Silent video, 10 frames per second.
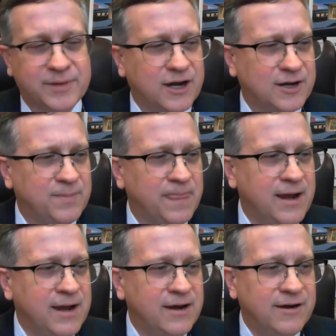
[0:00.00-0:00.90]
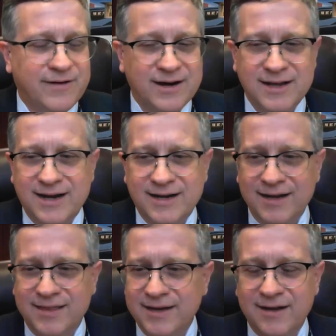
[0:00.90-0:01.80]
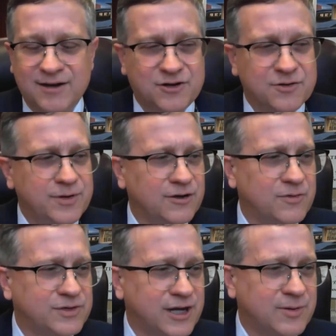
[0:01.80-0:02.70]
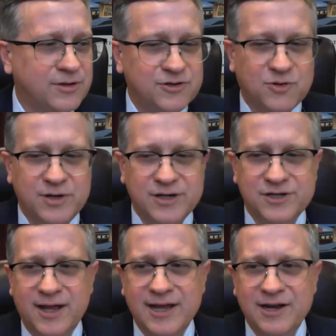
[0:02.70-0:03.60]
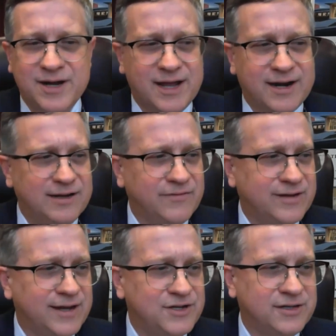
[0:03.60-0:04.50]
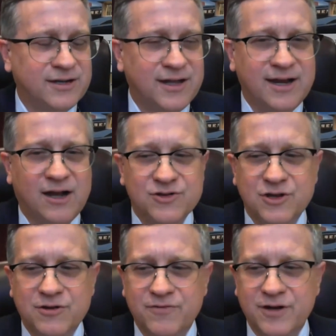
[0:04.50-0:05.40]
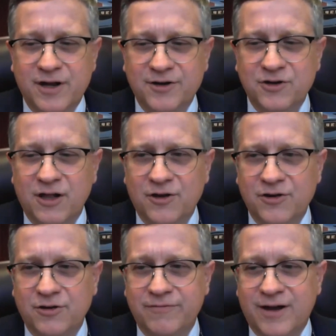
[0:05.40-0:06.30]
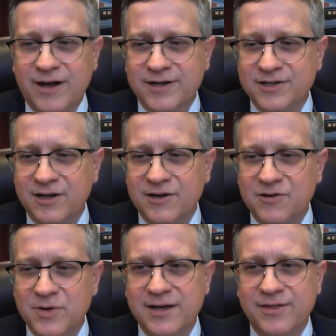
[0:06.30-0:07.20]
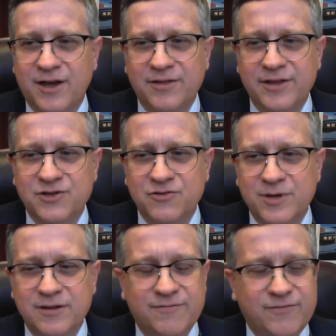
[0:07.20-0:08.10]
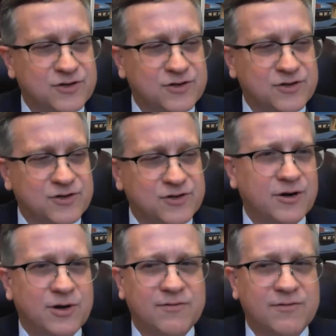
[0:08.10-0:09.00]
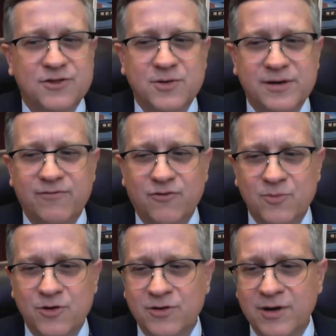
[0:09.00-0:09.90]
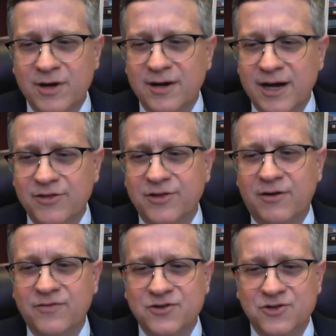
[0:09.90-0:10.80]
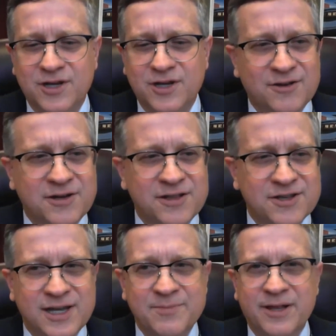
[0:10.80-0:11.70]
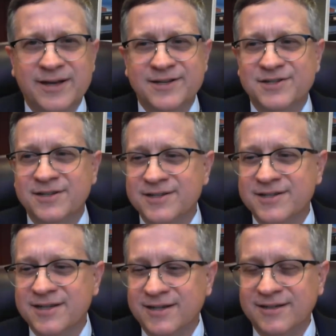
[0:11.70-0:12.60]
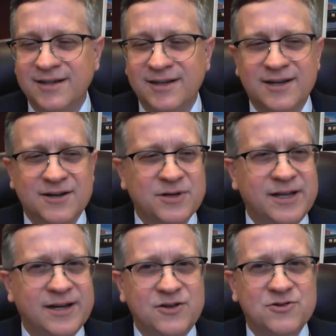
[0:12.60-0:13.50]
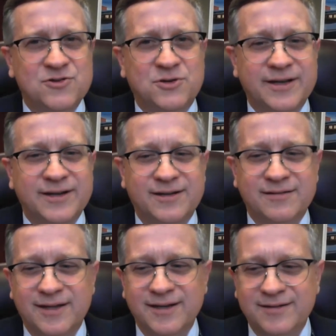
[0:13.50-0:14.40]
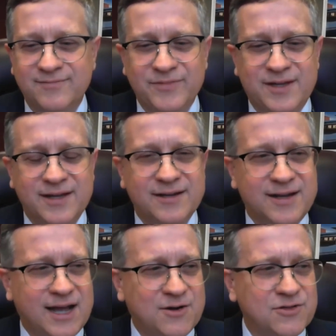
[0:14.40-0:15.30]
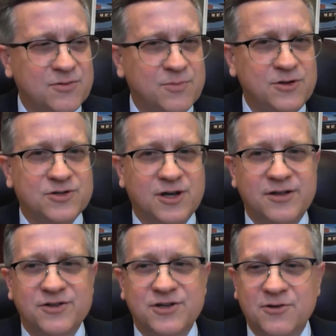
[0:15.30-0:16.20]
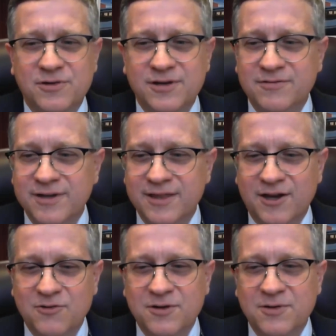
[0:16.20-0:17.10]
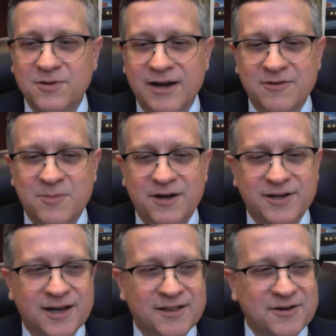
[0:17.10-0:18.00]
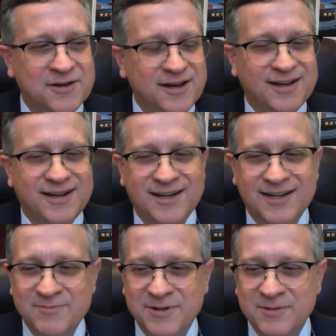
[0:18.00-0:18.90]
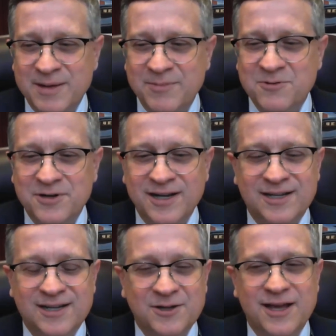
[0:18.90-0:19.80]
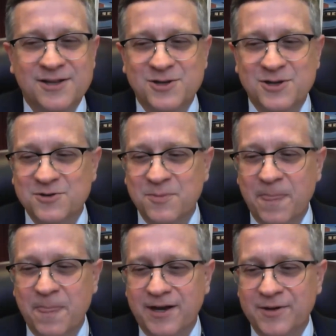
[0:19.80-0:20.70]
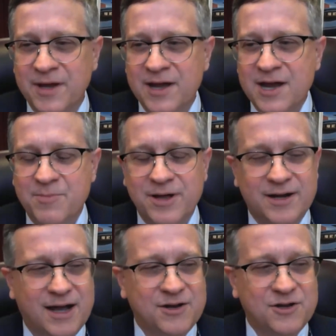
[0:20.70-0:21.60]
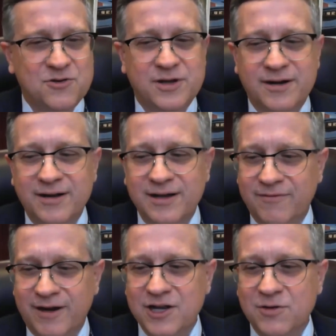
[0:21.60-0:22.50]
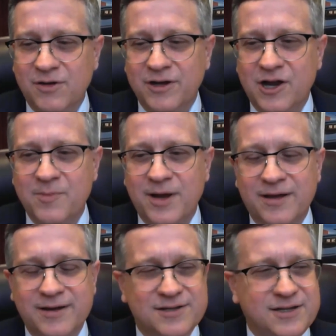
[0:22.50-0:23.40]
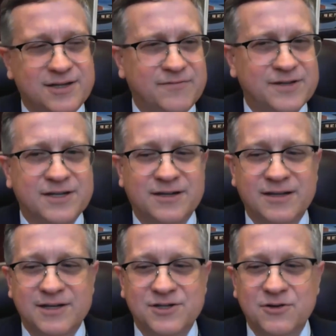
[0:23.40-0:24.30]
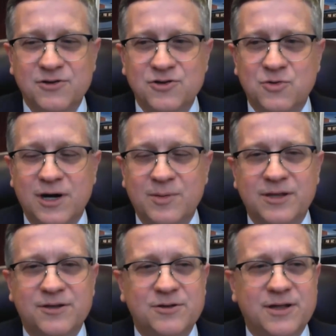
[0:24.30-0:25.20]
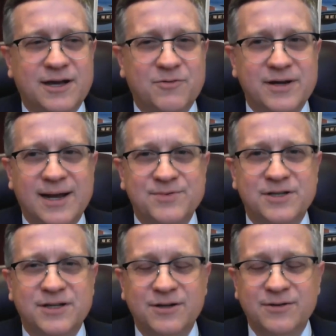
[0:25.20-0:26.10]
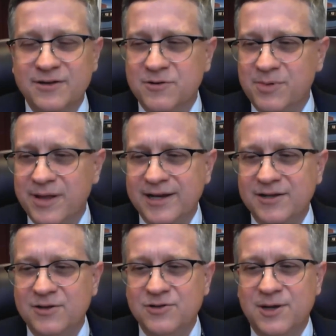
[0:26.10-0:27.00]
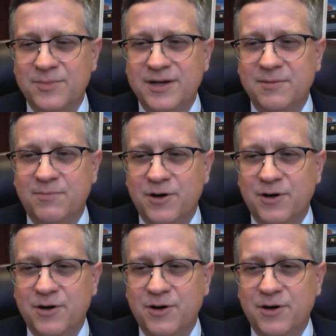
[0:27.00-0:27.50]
Um, Finally, I, I, think Dr. Miller was able to join us today. We had an invitation today also for Dr. Claude Earl Fox. Uh, we had thought this would be the first time there were ever three former health officers together in the same place. It's uh, really unusual. They they tend to die with their boots on. So we, we thought we would have them all together, uh, but maybe we'll get to do that soon. Um, but I, I do want to invite you all to come out and see the facility as soon as we're able to do that. We absolutely will plan to do something in